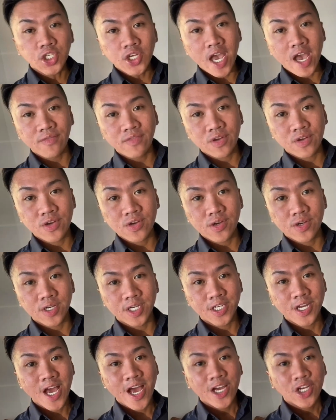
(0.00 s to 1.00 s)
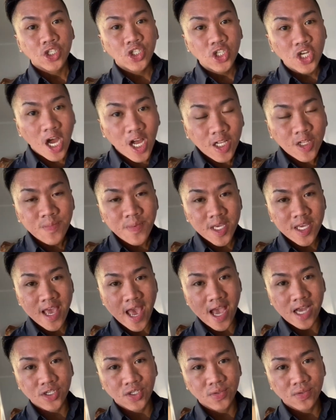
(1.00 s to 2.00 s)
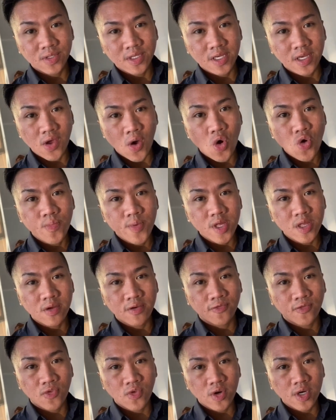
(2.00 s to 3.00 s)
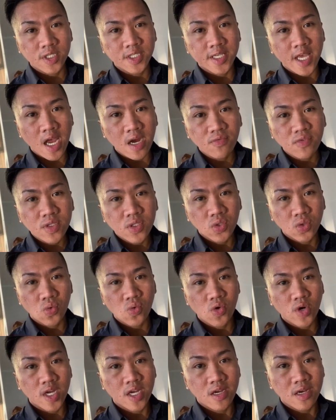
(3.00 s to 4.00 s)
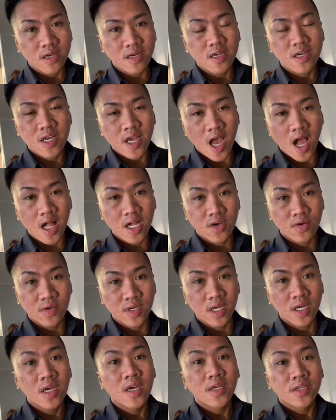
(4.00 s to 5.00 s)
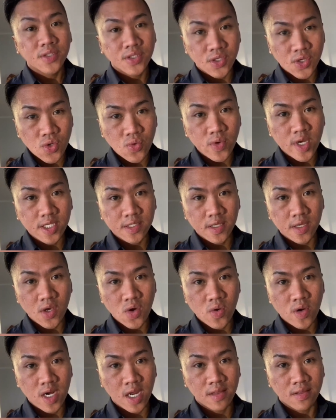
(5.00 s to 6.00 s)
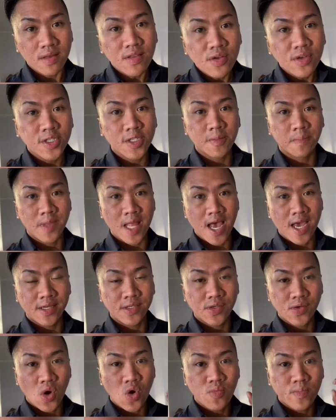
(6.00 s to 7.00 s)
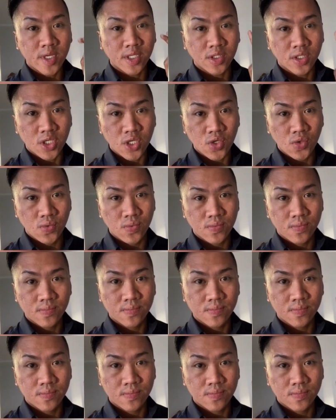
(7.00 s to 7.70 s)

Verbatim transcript: you haven't heard, Jollibee actually opened their first ever store here in Calgary two weeks ago, and I think there's a plan to open two.